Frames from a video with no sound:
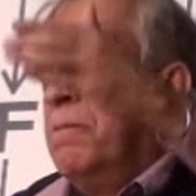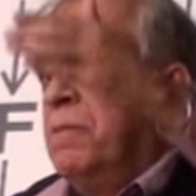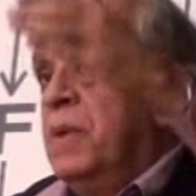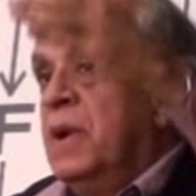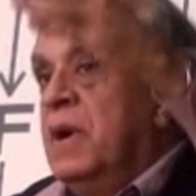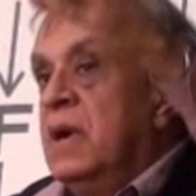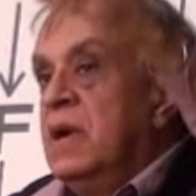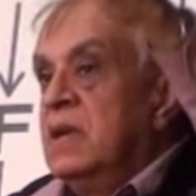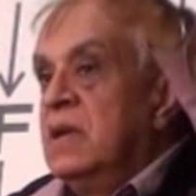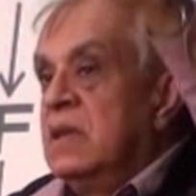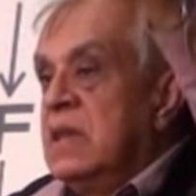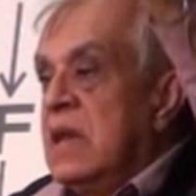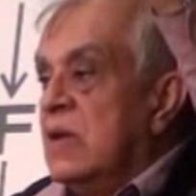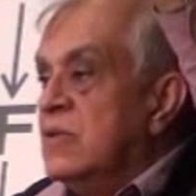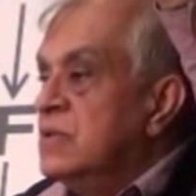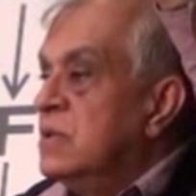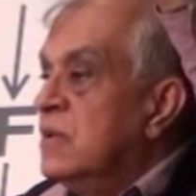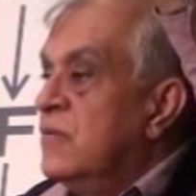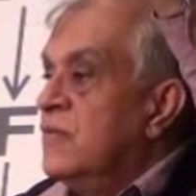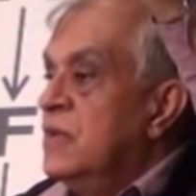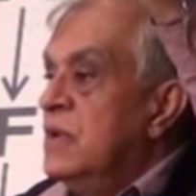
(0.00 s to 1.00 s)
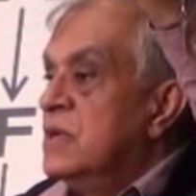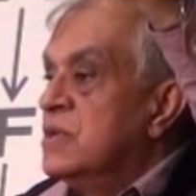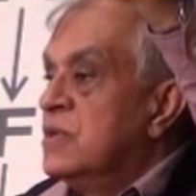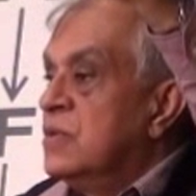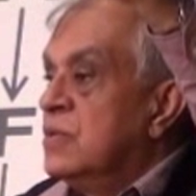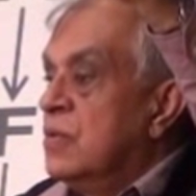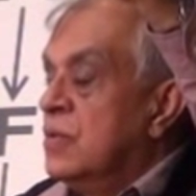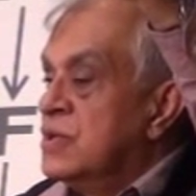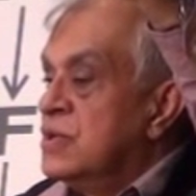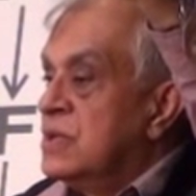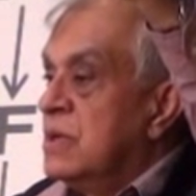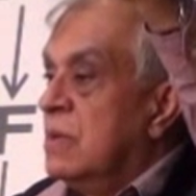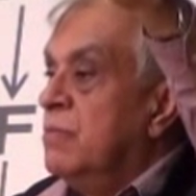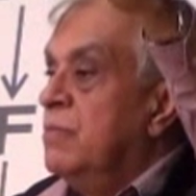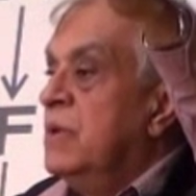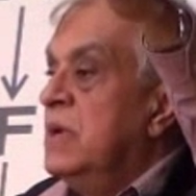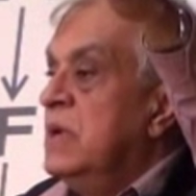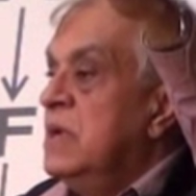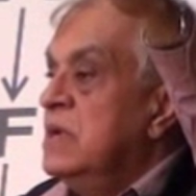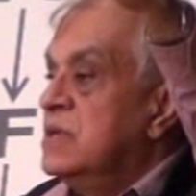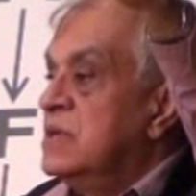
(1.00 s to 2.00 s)
But thousands of years ago,
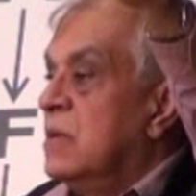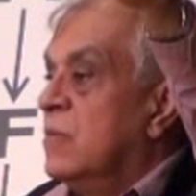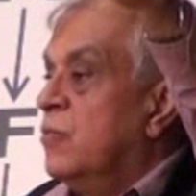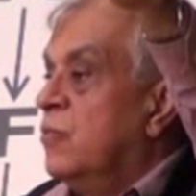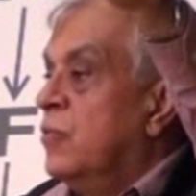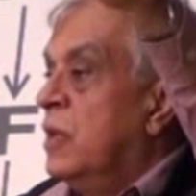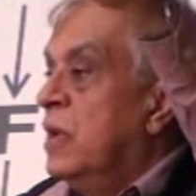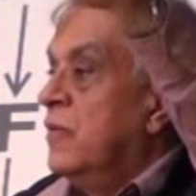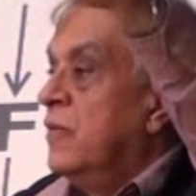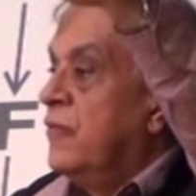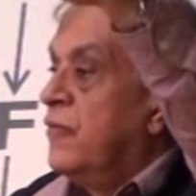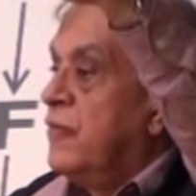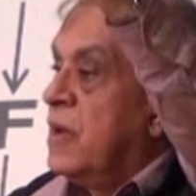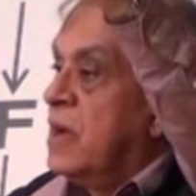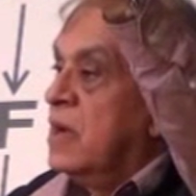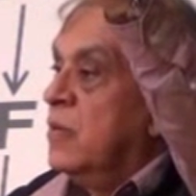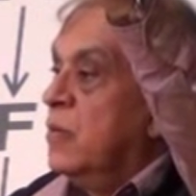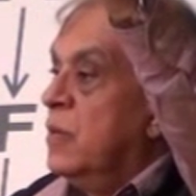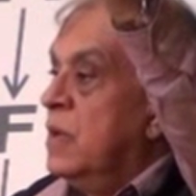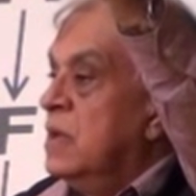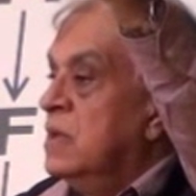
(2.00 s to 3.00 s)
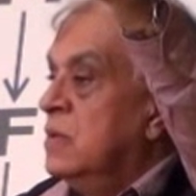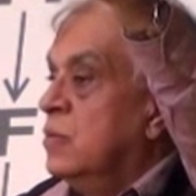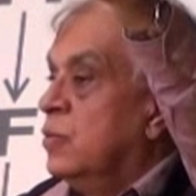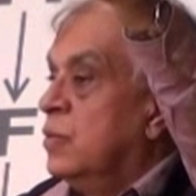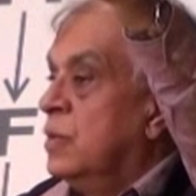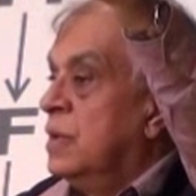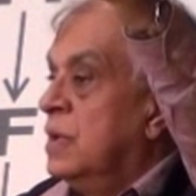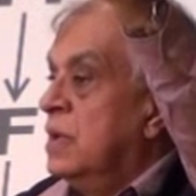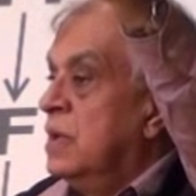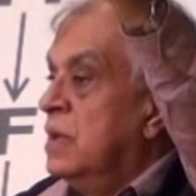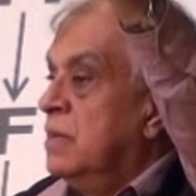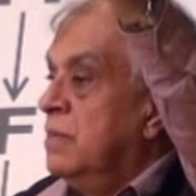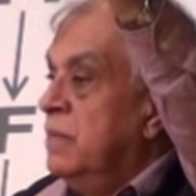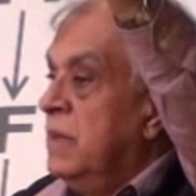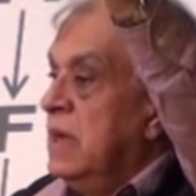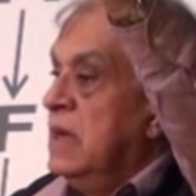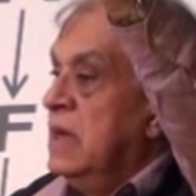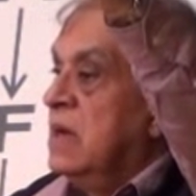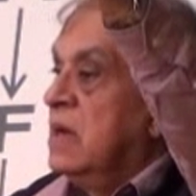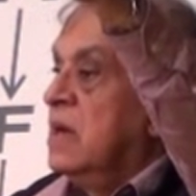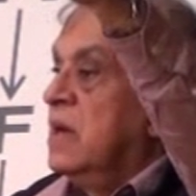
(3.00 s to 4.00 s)
somebody somewhere far away in the world
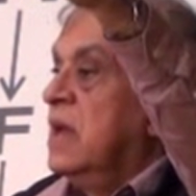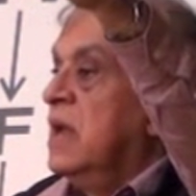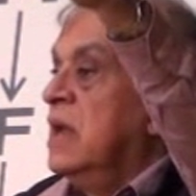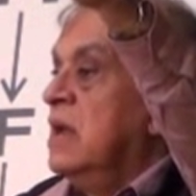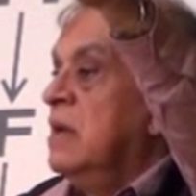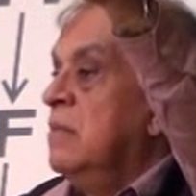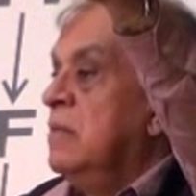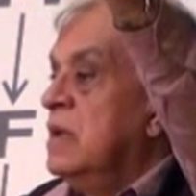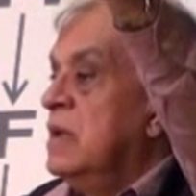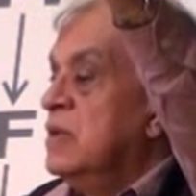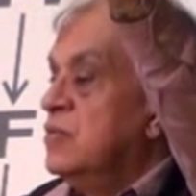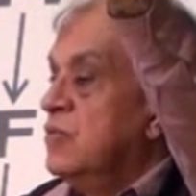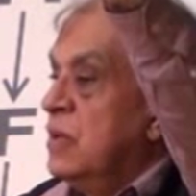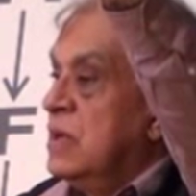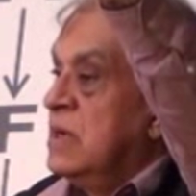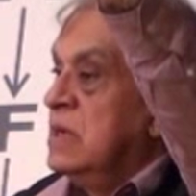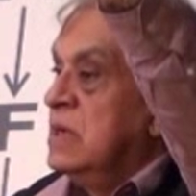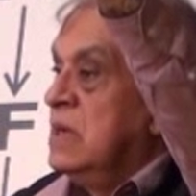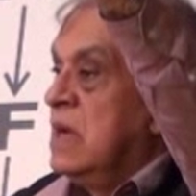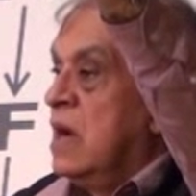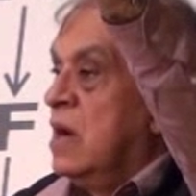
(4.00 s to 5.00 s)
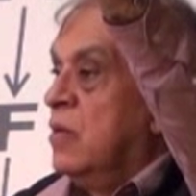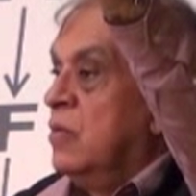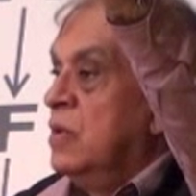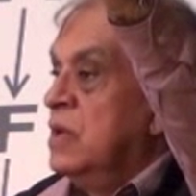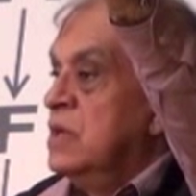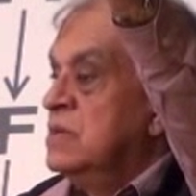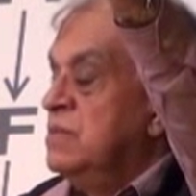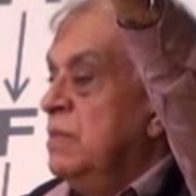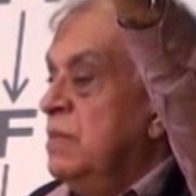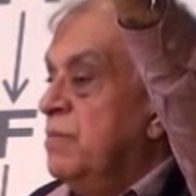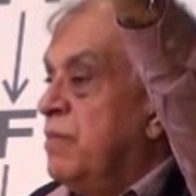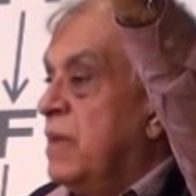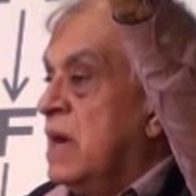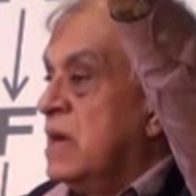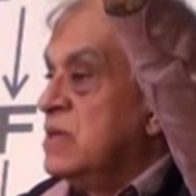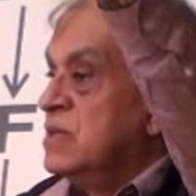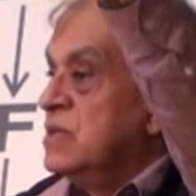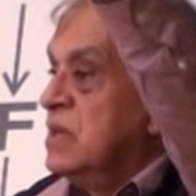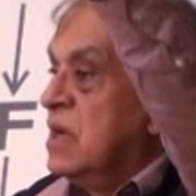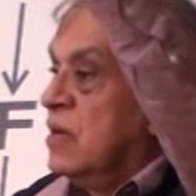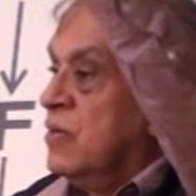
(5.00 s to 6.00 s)
made a claim, it's written down, it's been
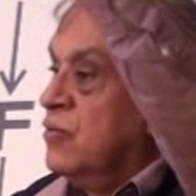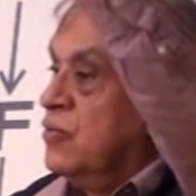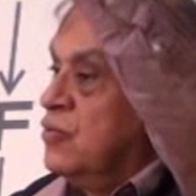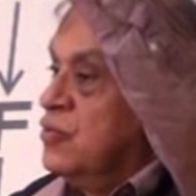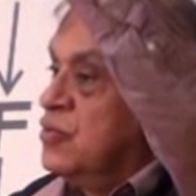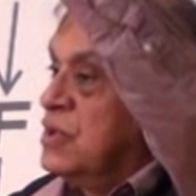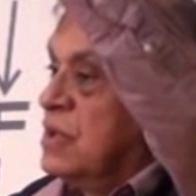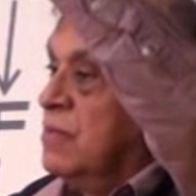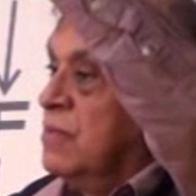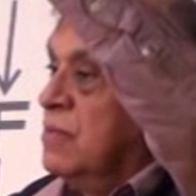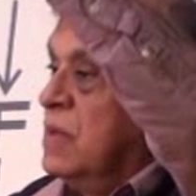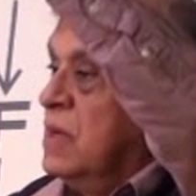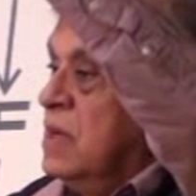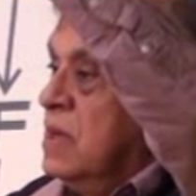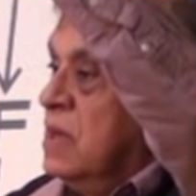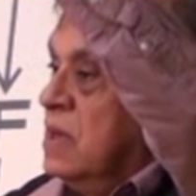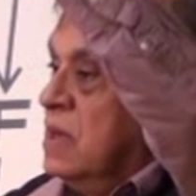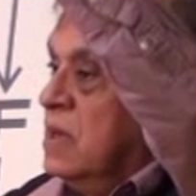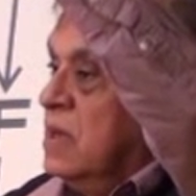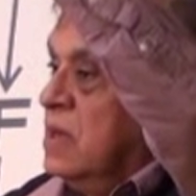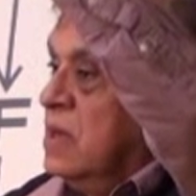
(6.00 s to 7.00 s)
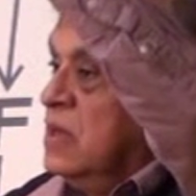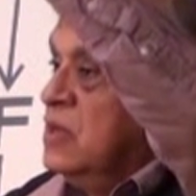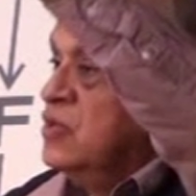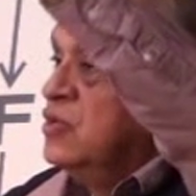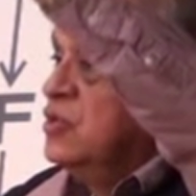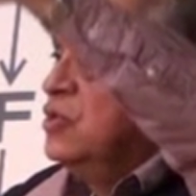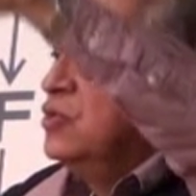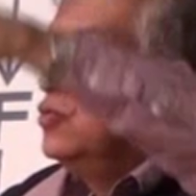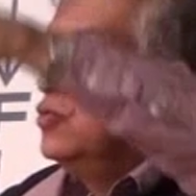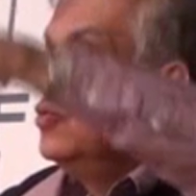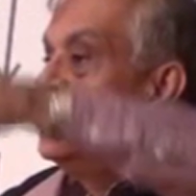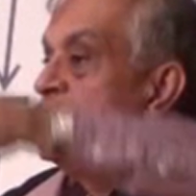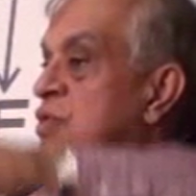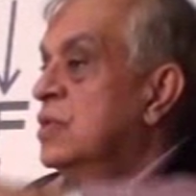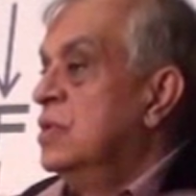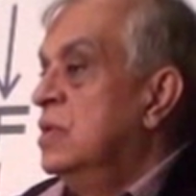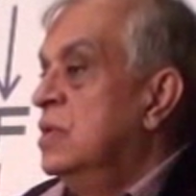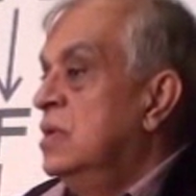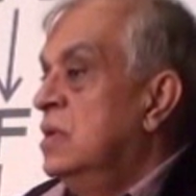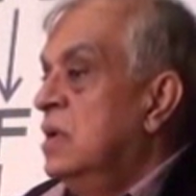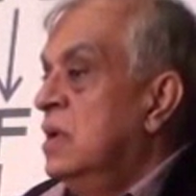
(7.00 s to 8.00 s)
passed down through some
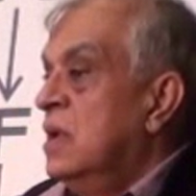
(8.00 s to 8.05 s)
institution,